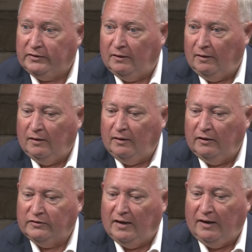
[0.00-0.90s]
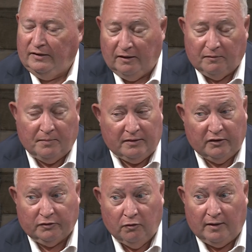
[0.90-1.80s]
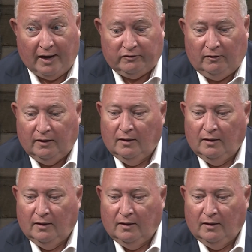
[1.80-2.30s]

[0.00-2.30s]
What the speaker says: It's never been this good, actually.